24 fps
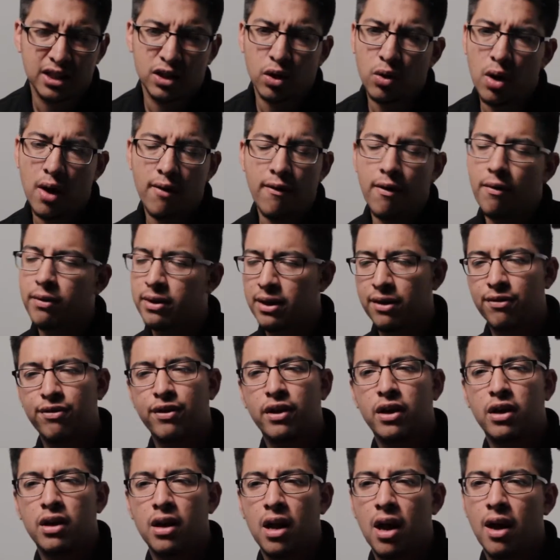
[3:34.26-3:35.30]
and I still don't have
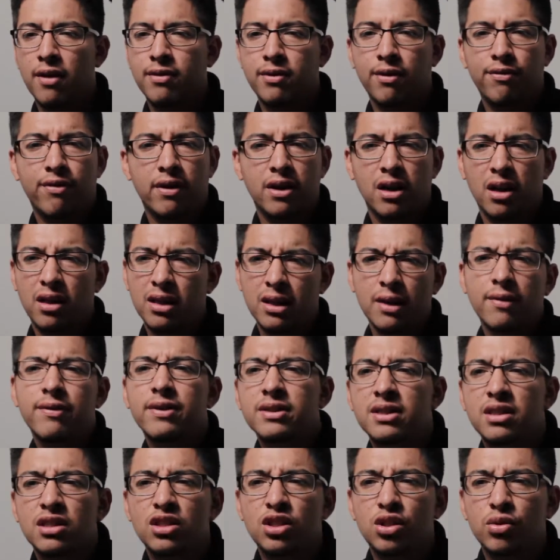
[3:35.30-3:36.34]
everything figured out. I have to find a
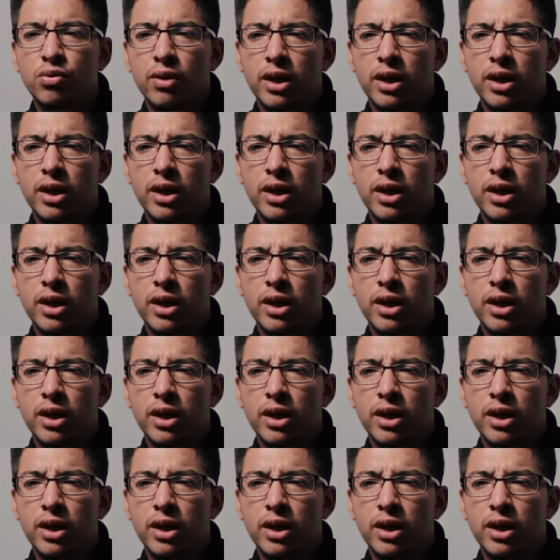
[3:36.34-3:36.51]
living